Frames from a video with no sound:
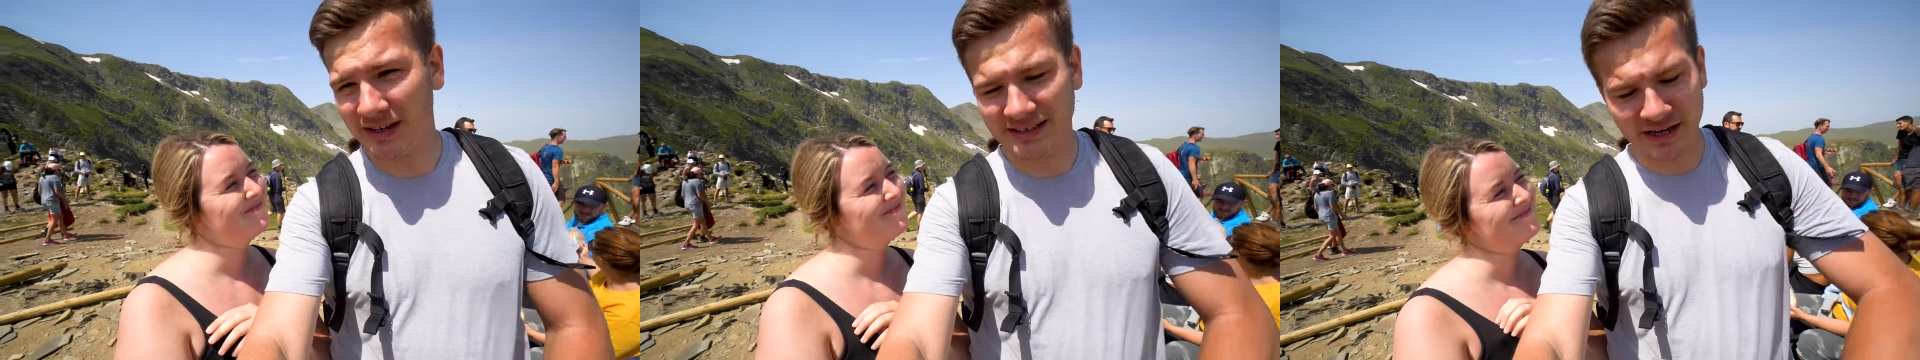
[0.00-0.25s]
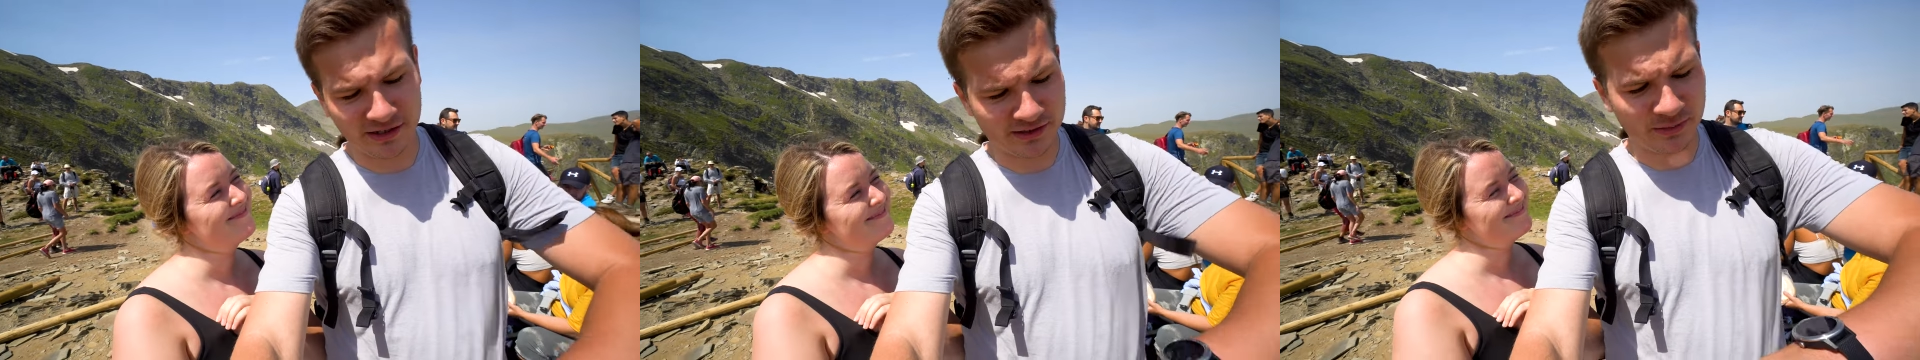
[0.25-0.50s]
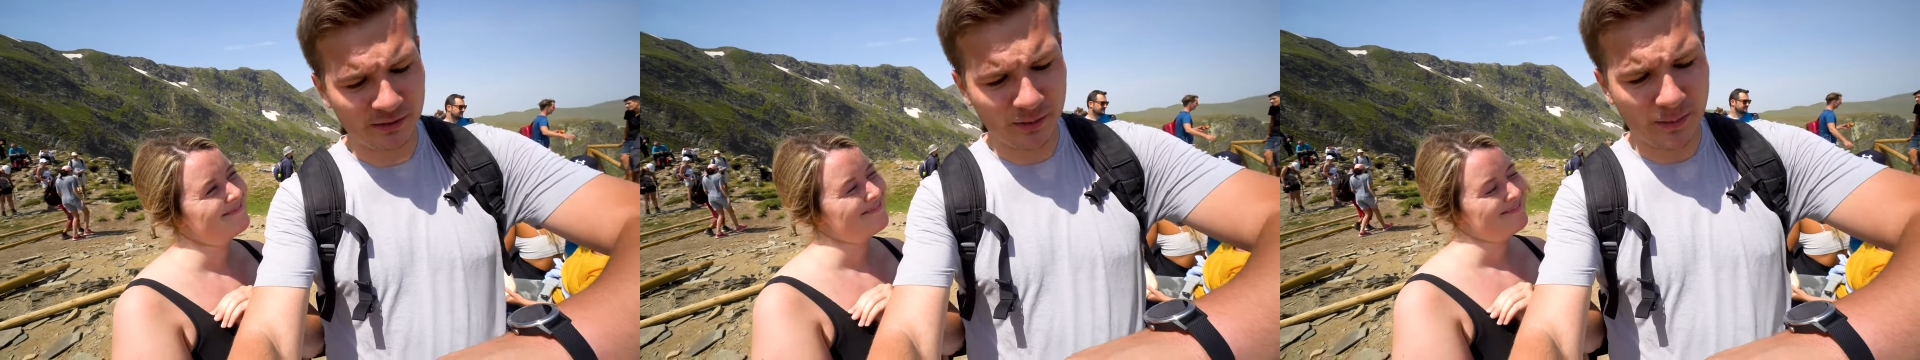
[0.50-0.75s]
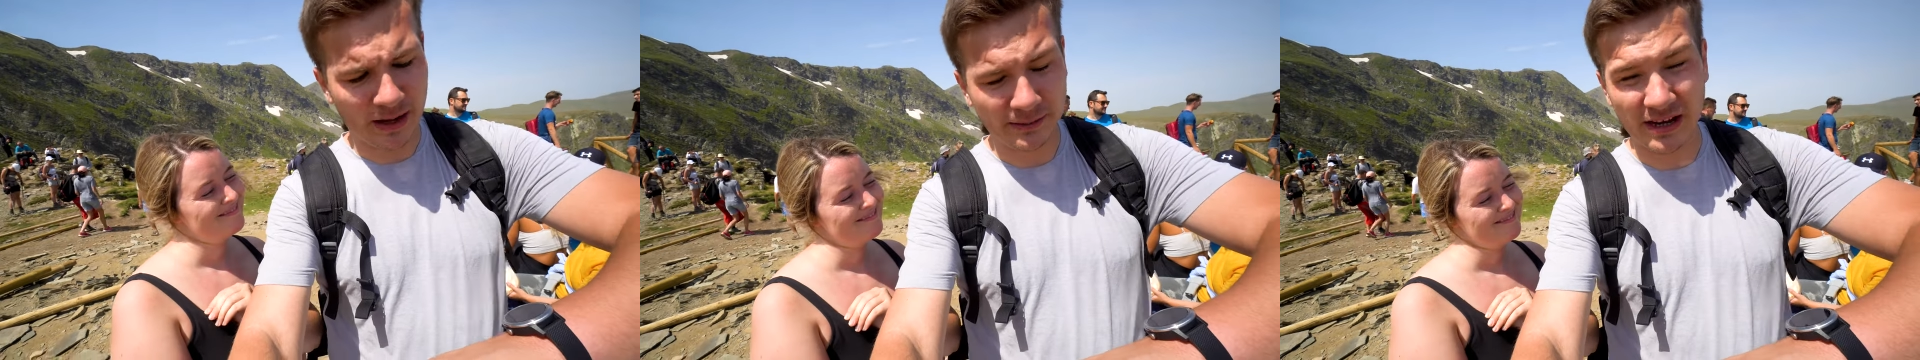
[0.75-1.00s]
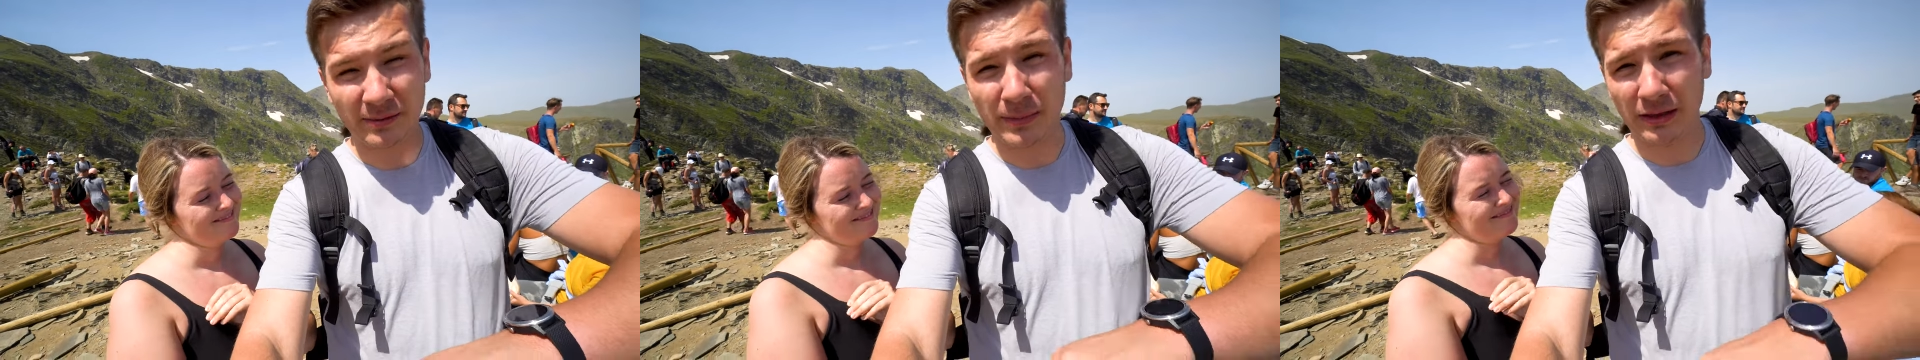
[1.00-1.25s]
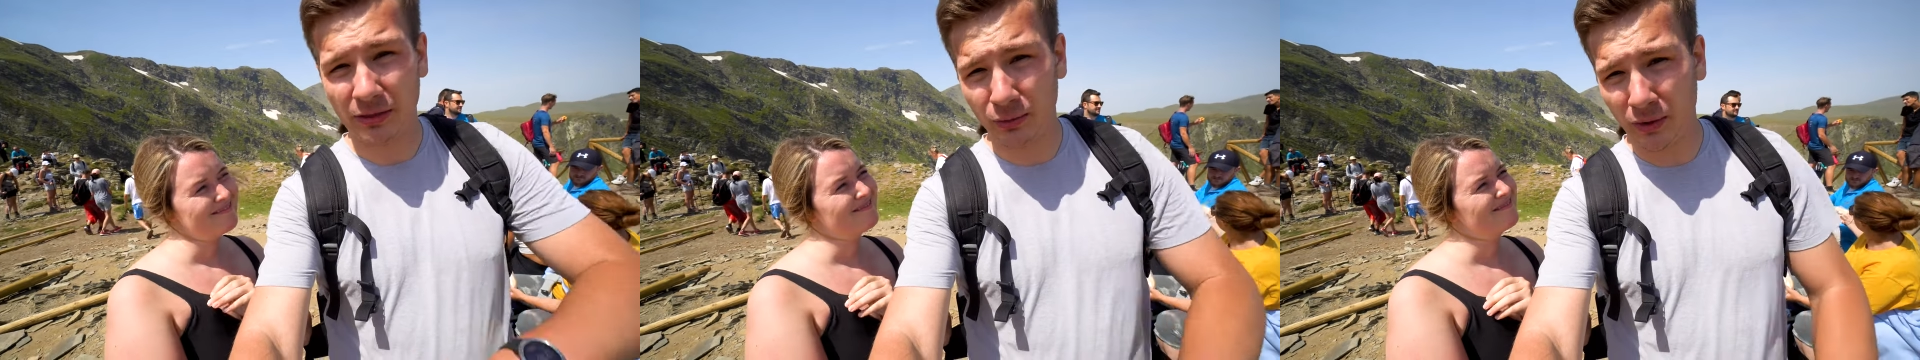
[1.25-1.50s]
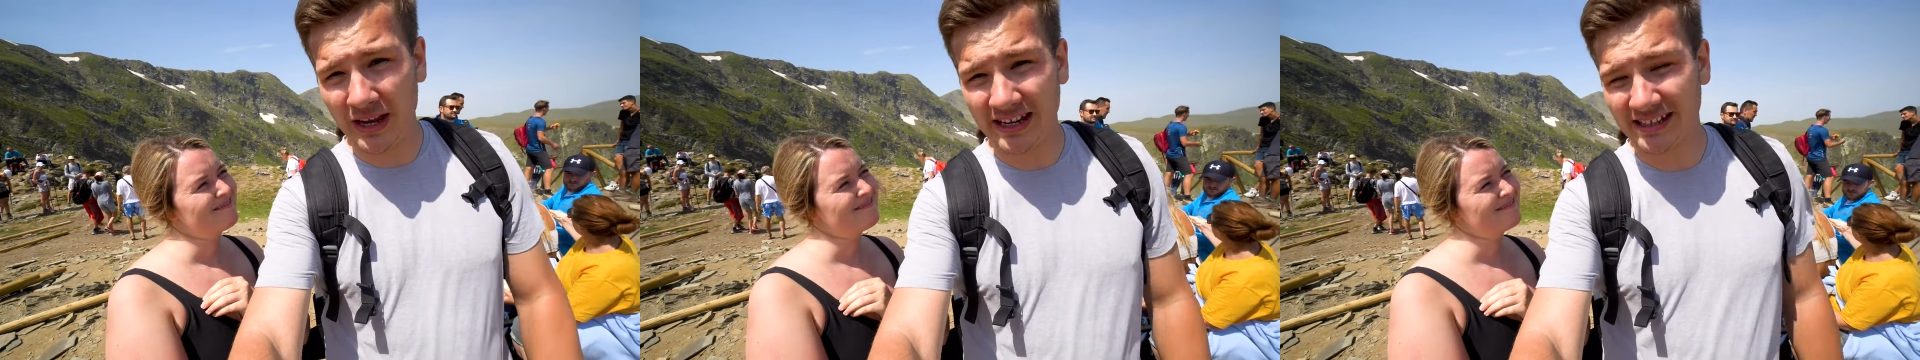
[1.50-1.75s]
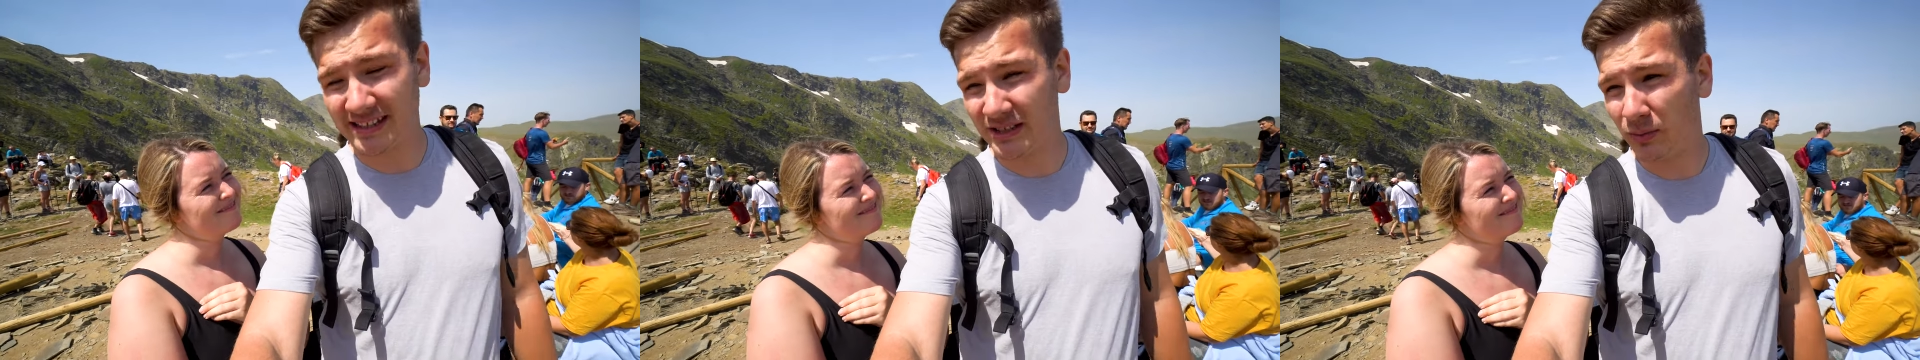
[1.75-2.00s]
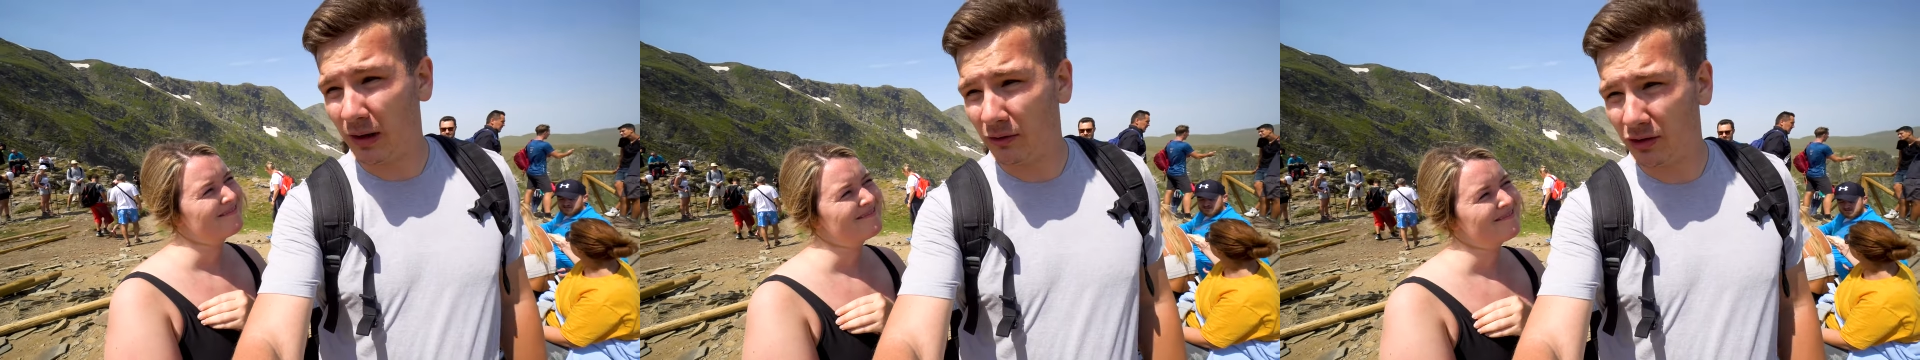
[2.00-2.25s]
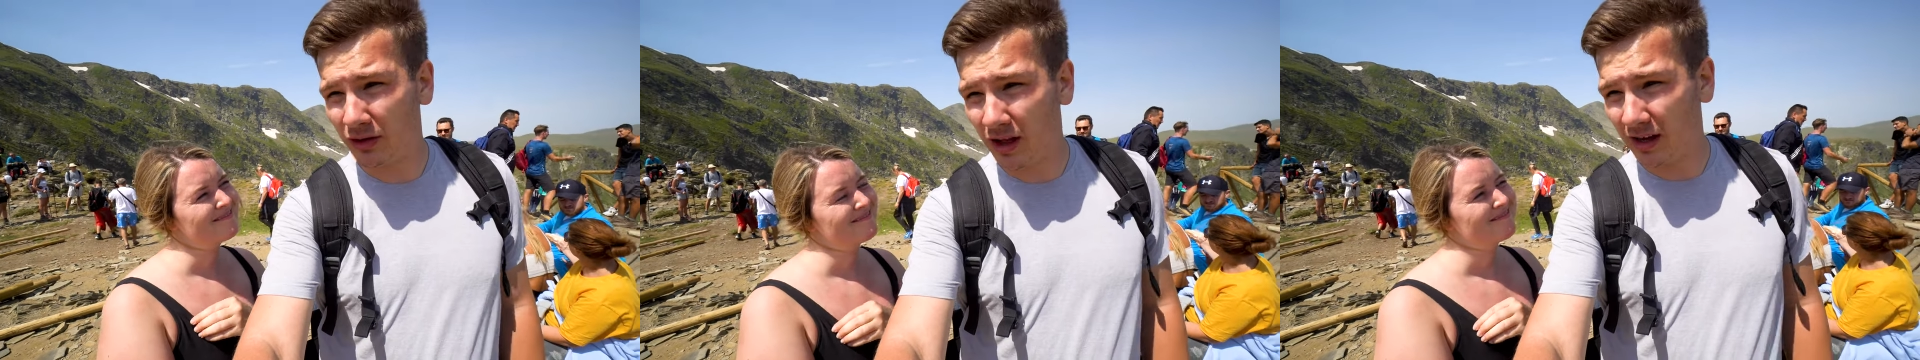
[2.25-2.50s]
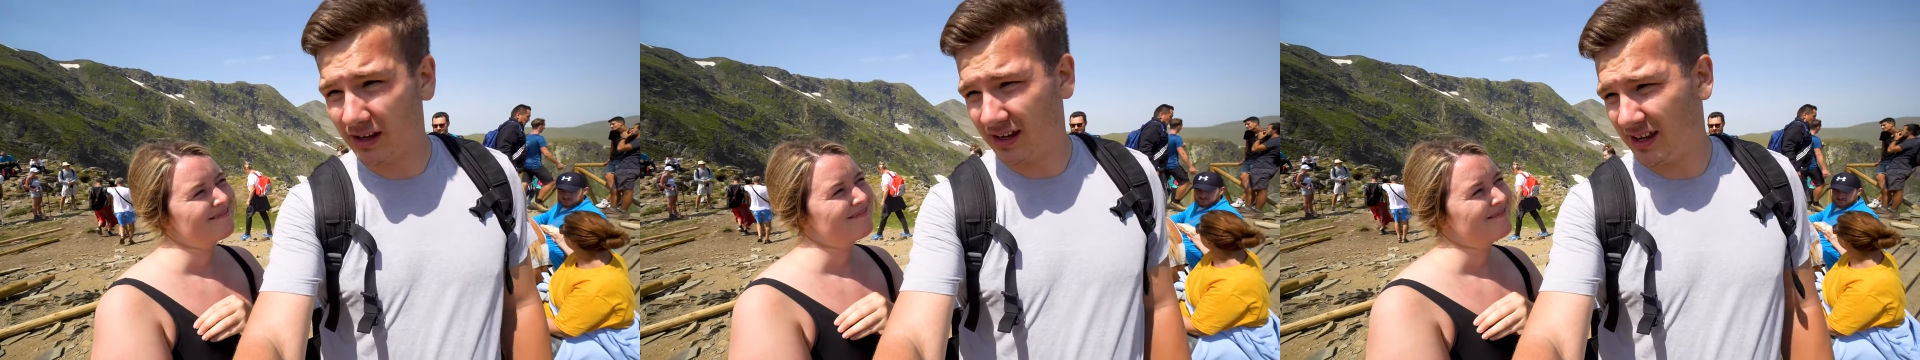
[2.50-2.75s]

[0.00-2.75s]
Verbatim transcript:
Speaker 1: back down because we have to be back down by three and it's 12 o'clock.